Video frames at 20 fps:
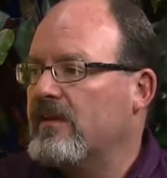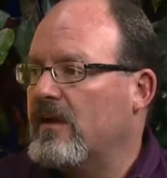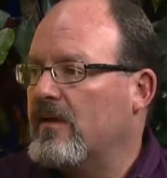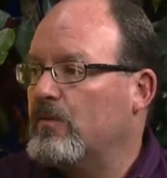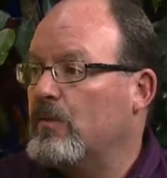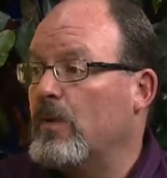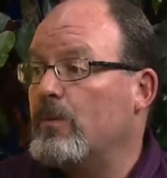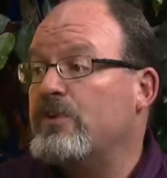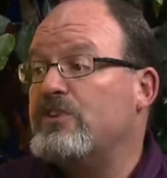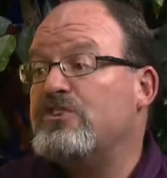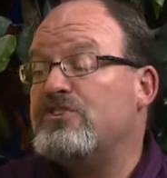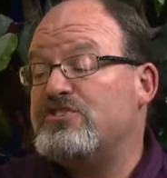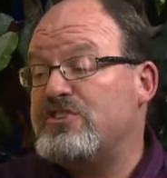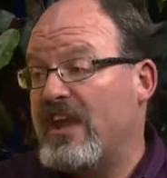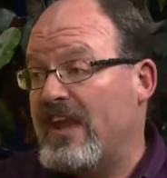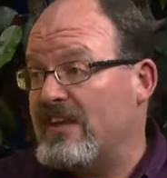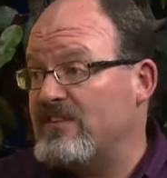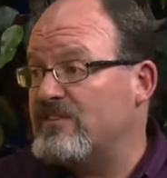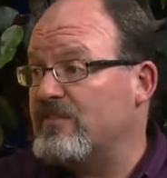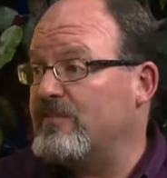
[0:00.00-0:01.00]
what would you
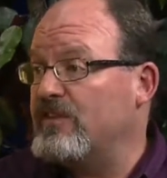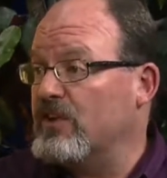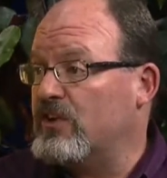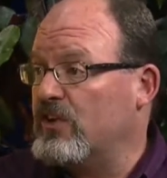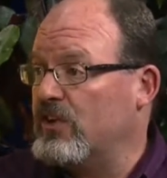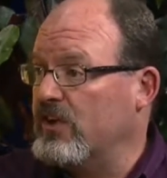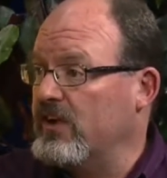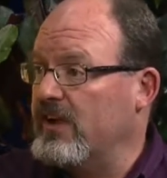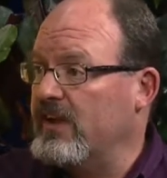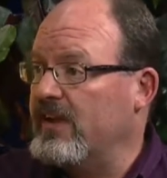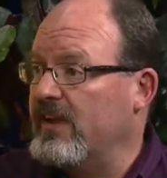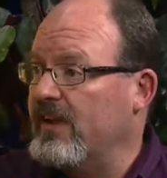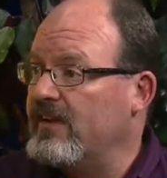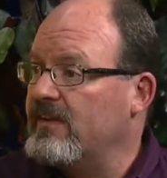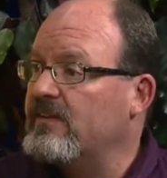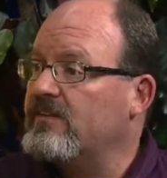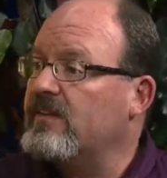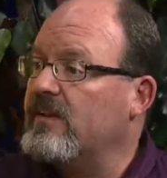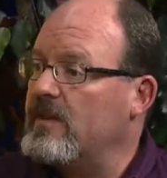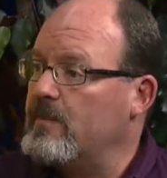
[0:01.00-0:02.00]
change if you could? And
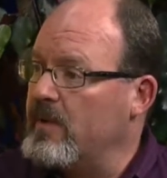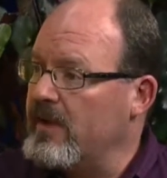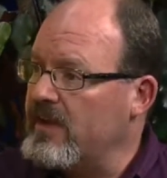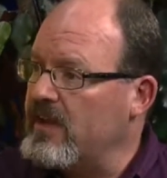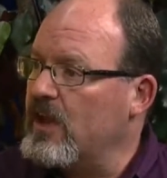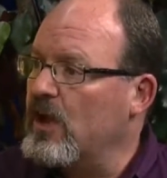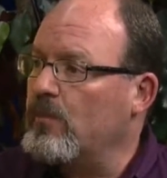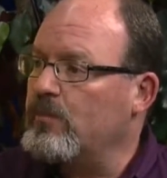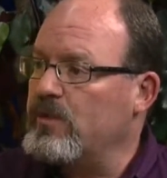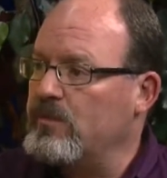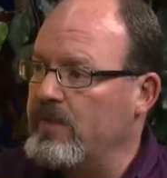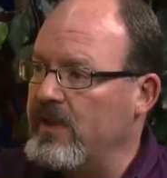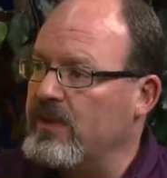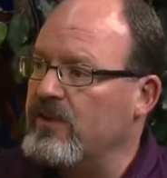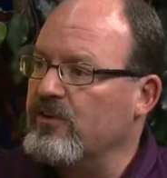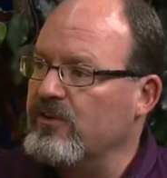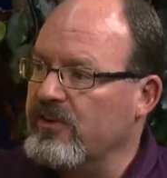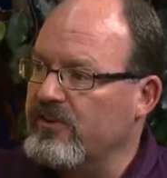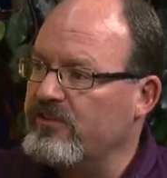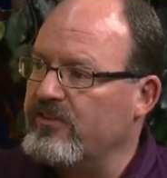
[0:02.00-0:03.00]
does anybody help you make
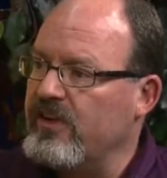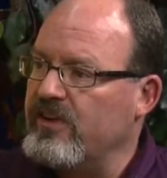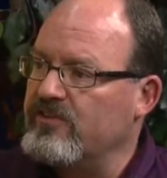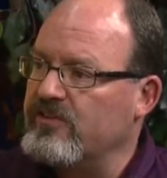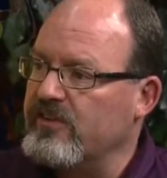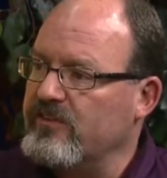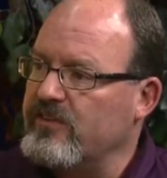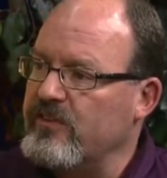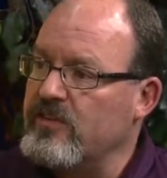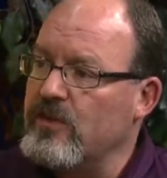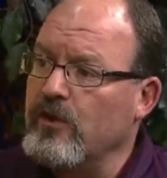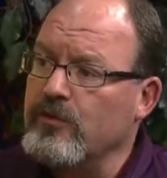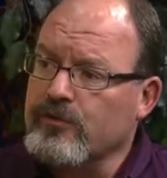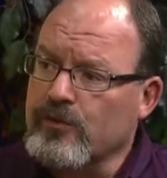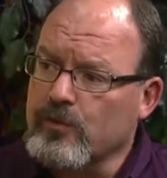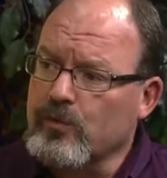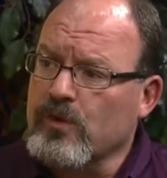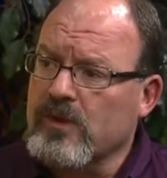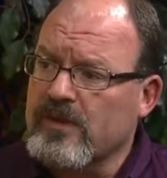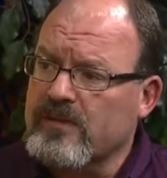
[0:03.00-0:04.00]
your decisions? And those
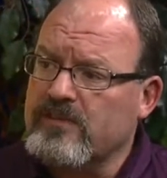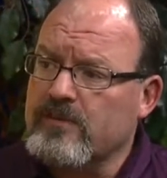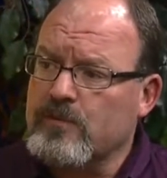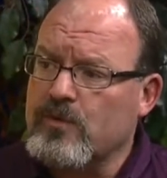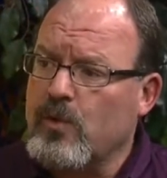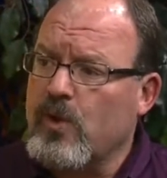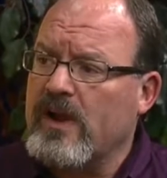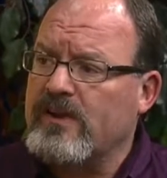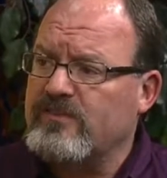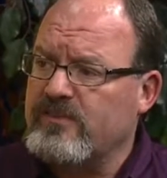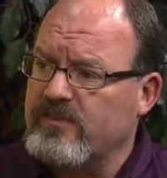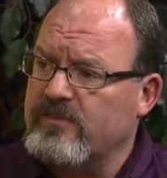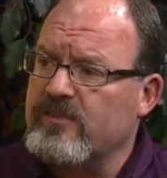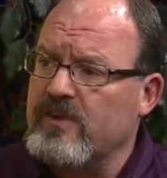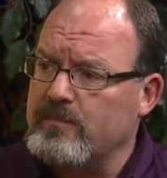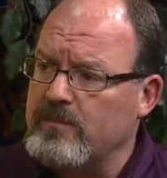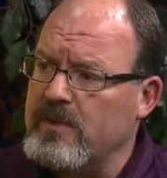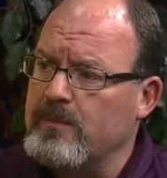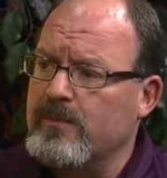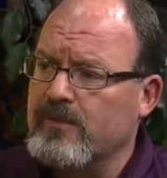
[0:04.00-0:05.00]
are really some questions
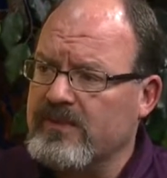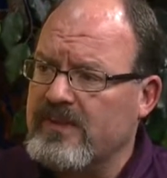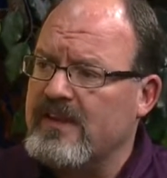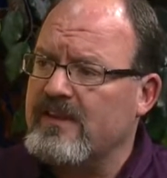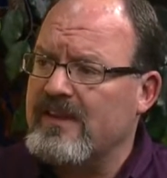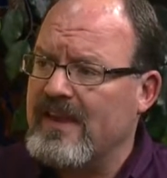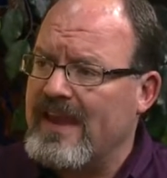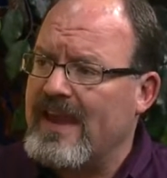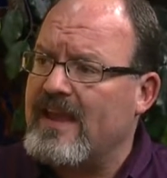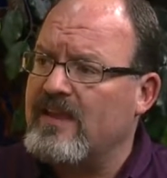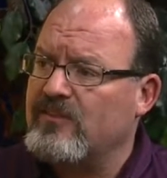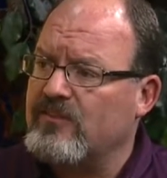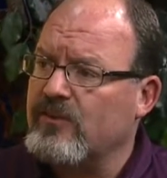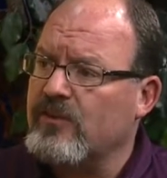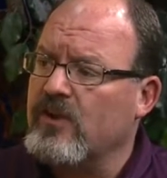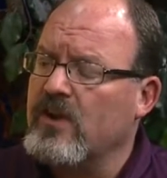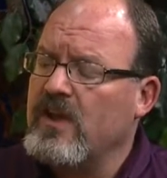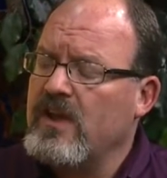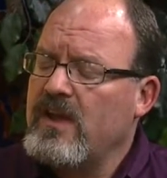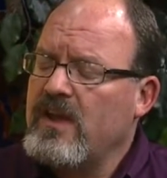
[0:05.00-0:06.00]
that people need to
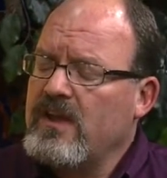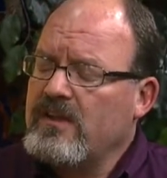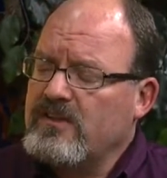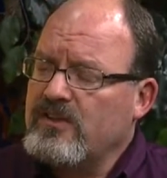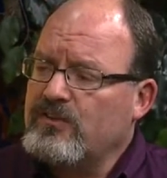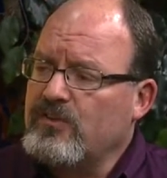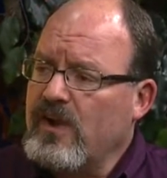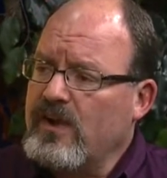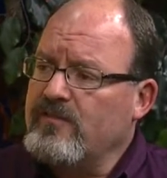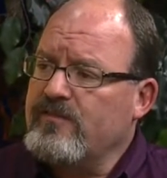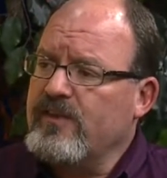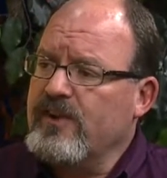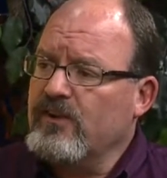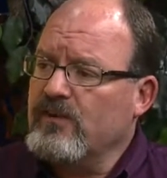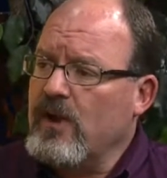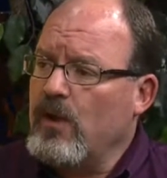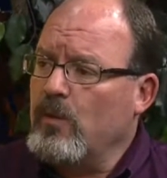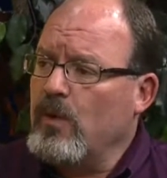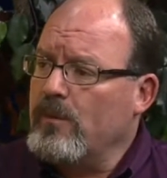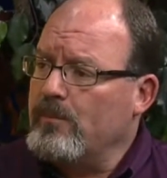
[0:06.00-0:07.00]
answer to try and
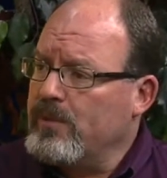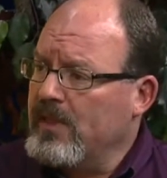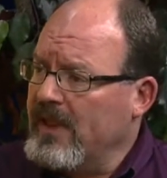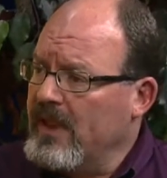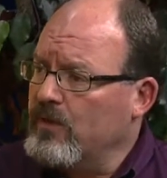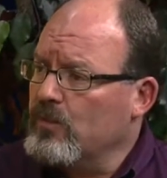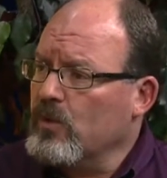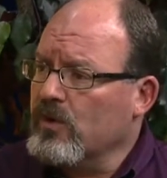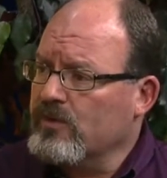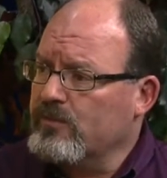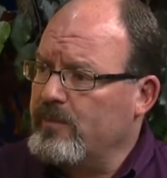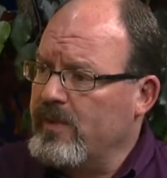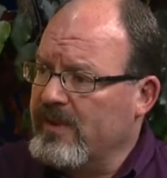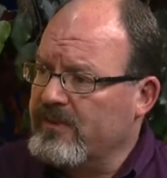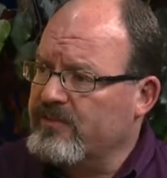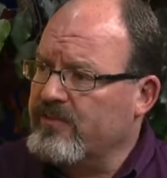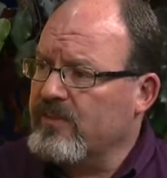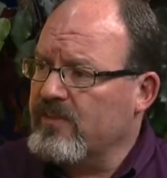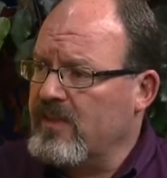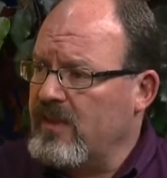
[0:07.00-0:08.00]
figure out what plan works
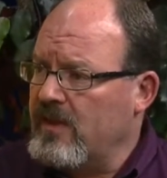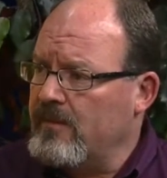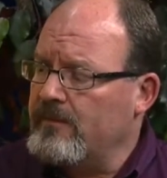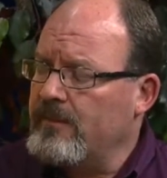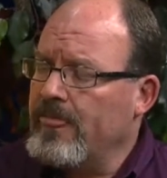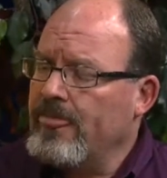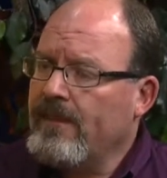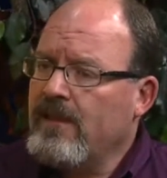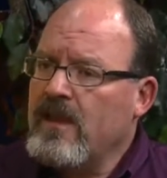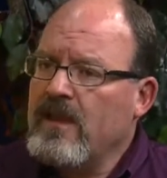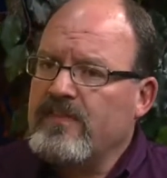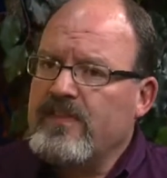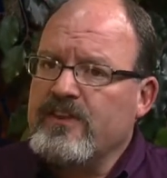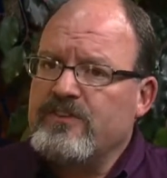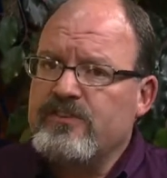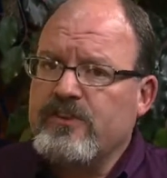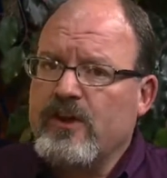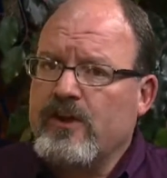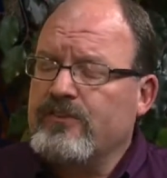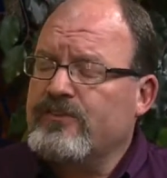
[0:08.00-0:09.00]
best for them. They
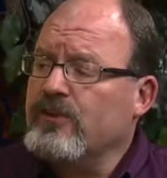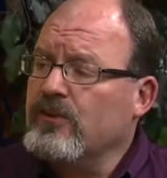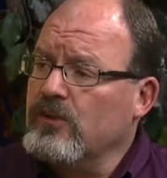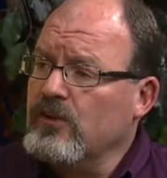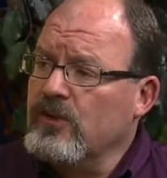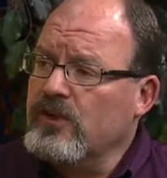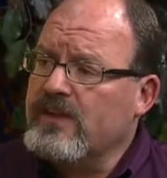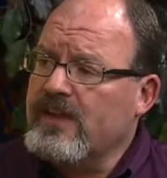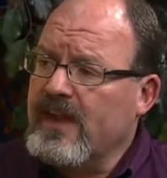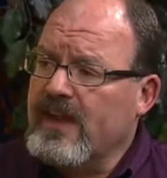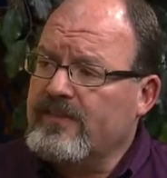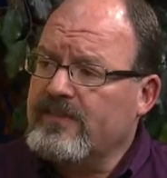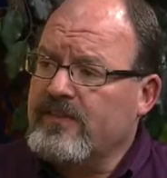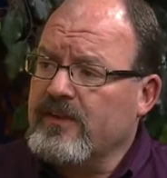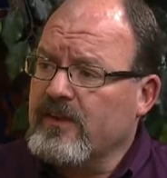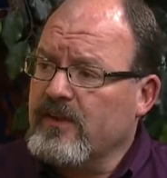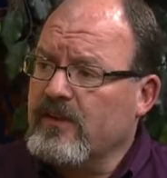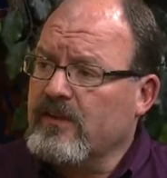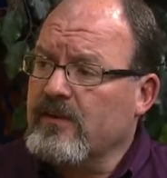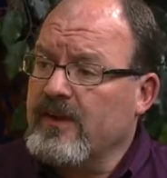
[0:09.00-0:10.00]
should also look at
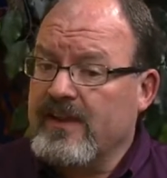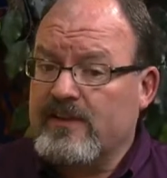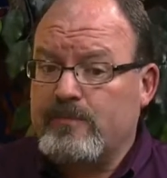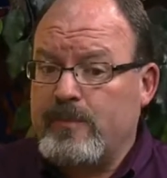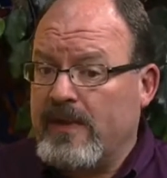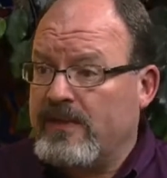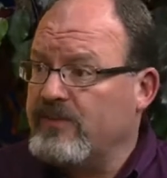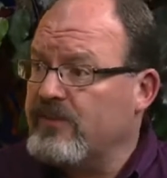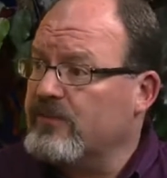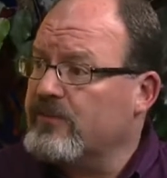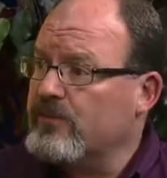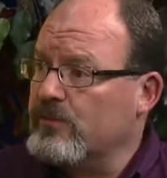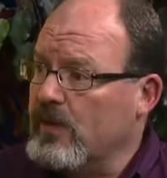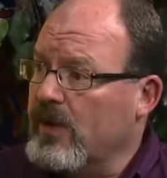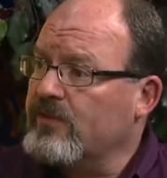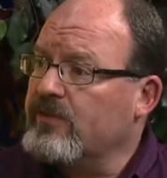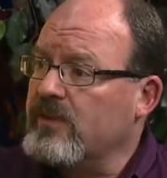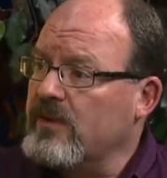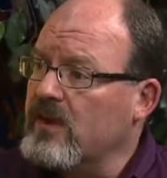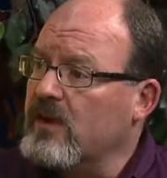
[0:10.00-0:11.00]
their expenses
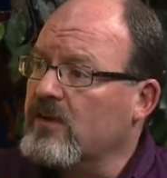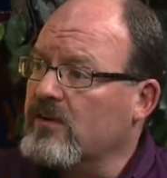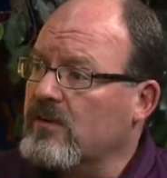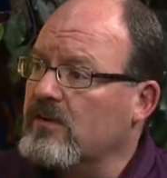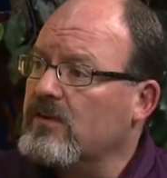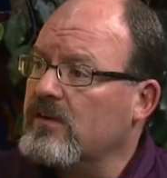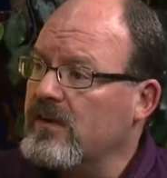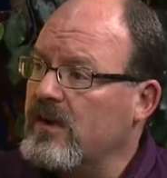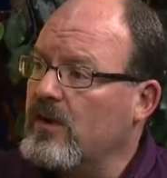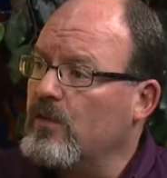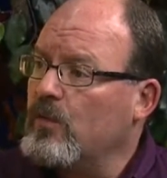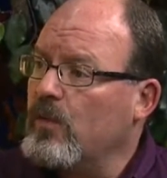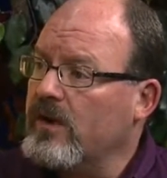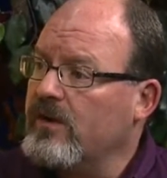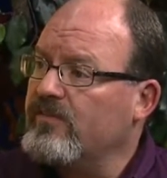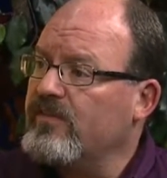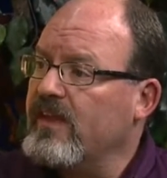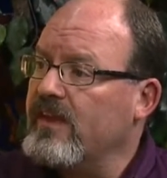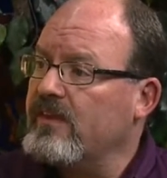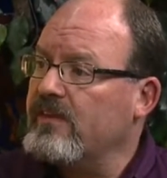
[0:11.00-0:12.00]
throughout the year. You know, what
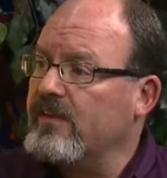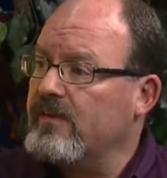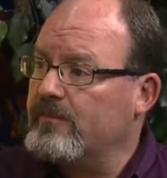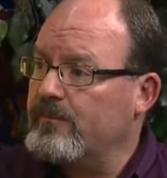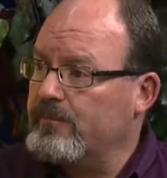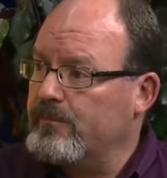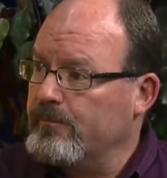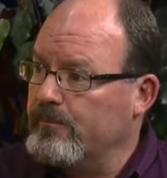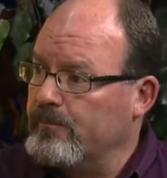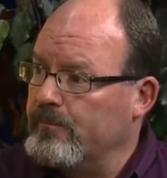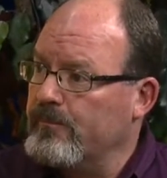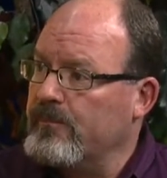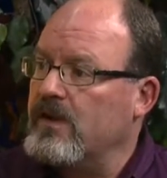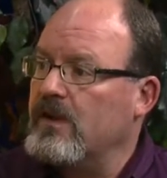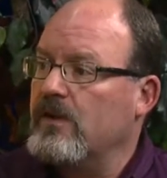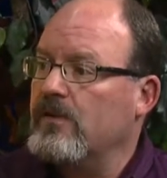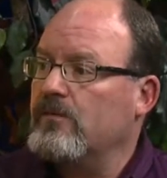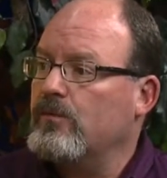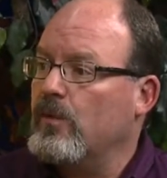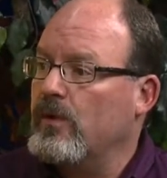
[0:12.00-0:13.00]
have they, you
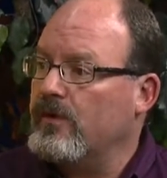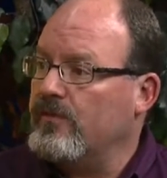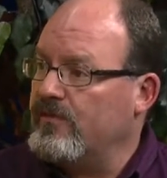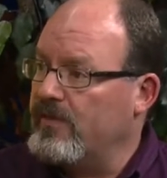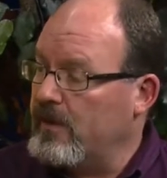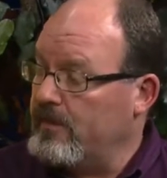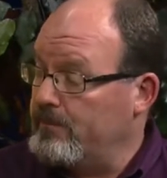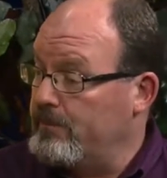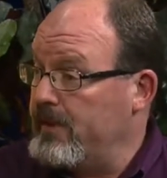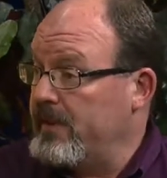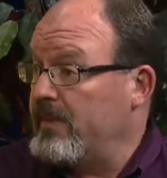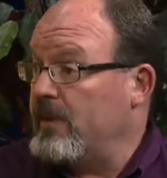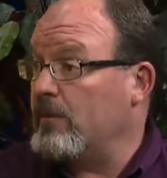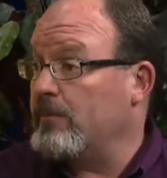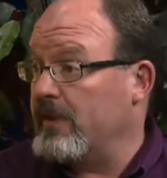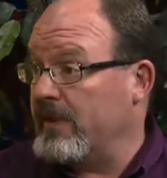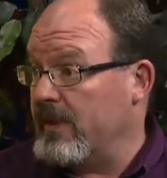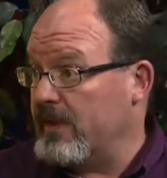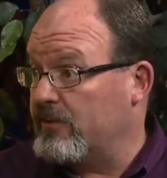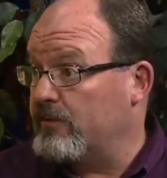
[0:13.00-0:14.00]
know, what have been their
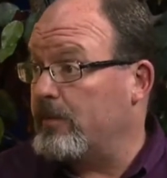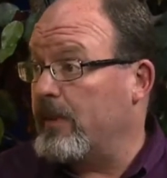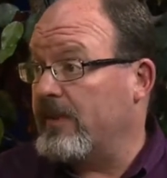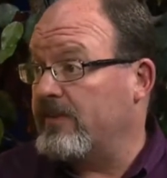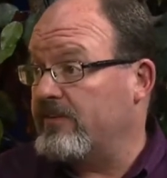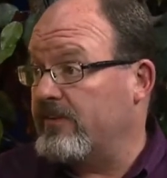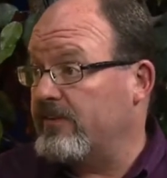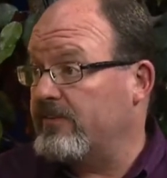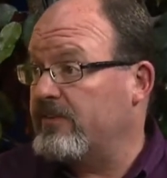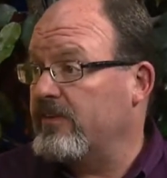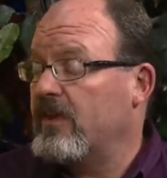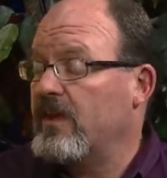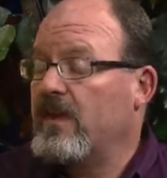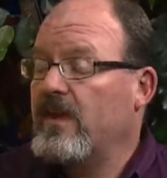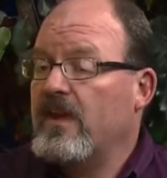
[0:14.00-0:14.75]
big expenses?